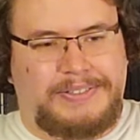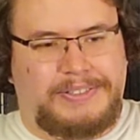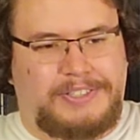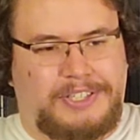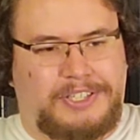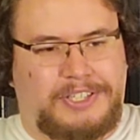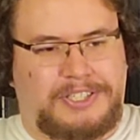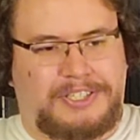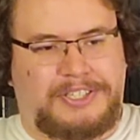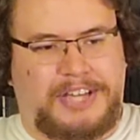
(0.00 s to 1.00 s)
such a
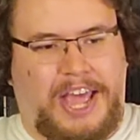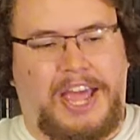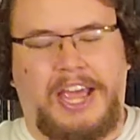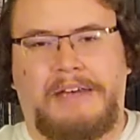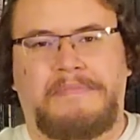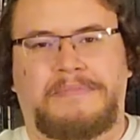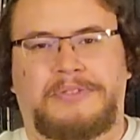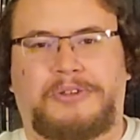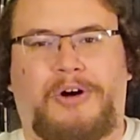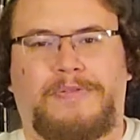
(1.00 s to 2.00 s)
tame,
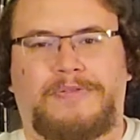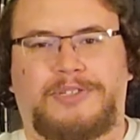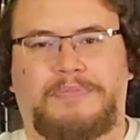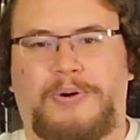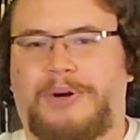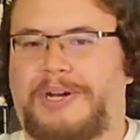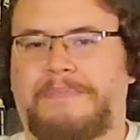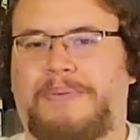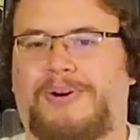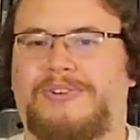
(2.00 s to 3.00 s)

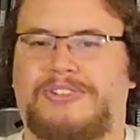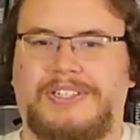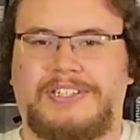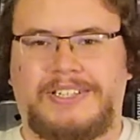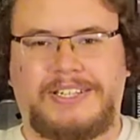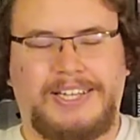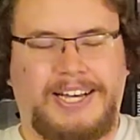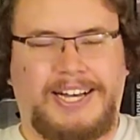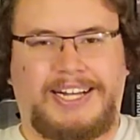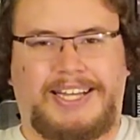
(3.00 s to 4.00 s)
soft-spoken person.
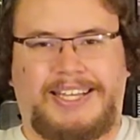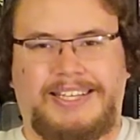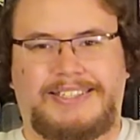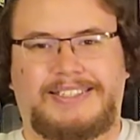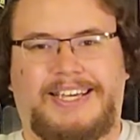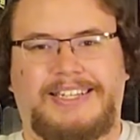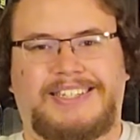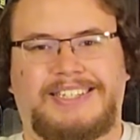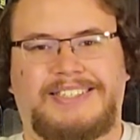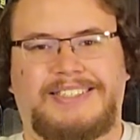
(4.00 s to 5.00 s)
He he
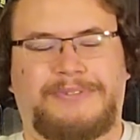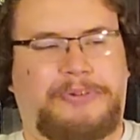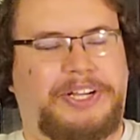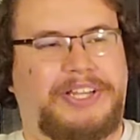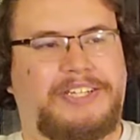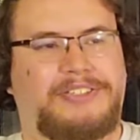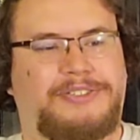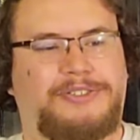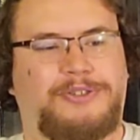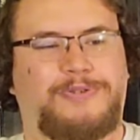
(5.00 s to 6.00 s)
doesn't really
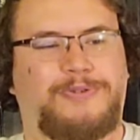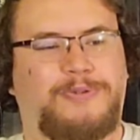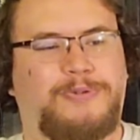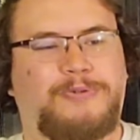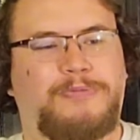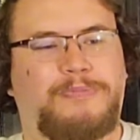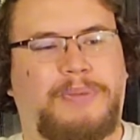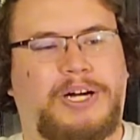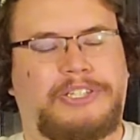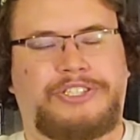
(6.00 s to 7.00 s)
do
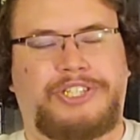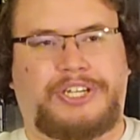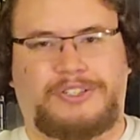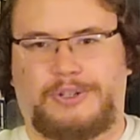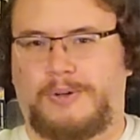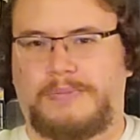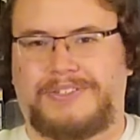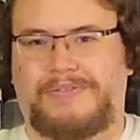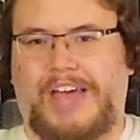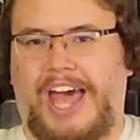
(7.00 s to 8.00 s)
much in
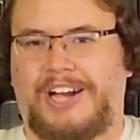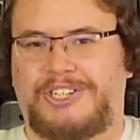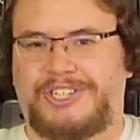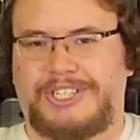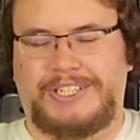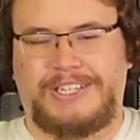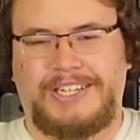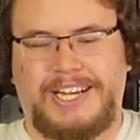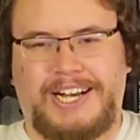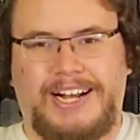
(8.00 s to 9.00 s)
terms of action.
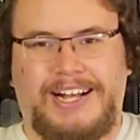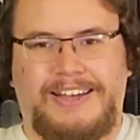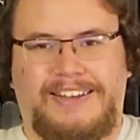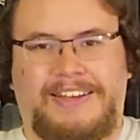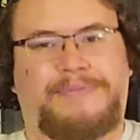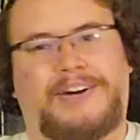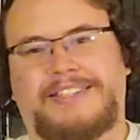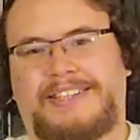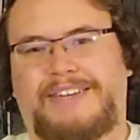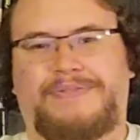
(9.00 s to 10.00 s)
He
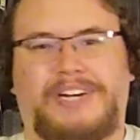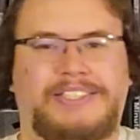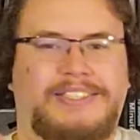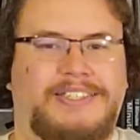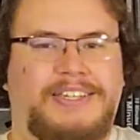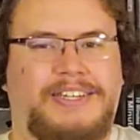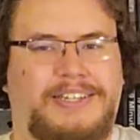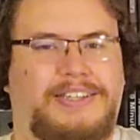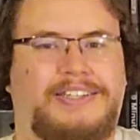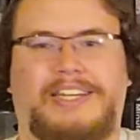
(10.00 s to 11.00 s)
fight he fights the
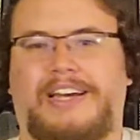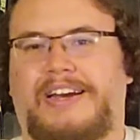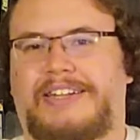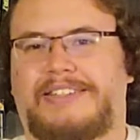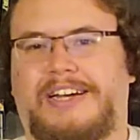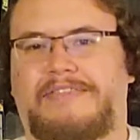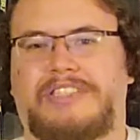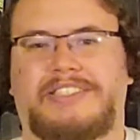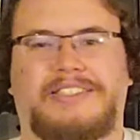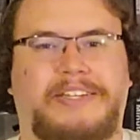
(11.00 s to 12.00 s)
uh, the Deadites
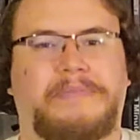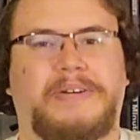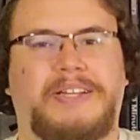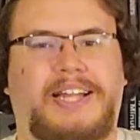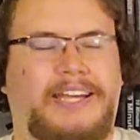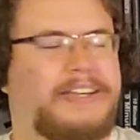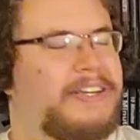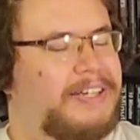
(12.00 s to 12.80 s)
obviously, but like